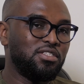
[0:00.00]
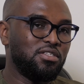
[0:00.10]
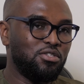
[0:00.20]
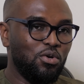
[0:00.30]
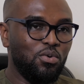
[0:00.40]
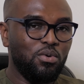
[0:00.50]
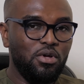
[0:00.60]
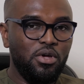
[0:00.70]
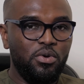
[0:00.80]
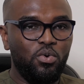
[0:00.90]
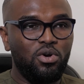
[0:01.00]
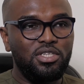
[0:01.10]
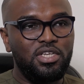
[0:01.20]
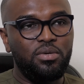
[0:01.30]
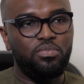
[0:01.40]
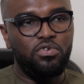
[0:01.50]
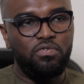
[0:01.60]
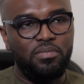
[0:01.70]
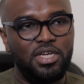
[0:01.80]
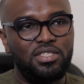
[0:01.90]
So we want to see
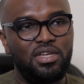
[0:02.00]
improvement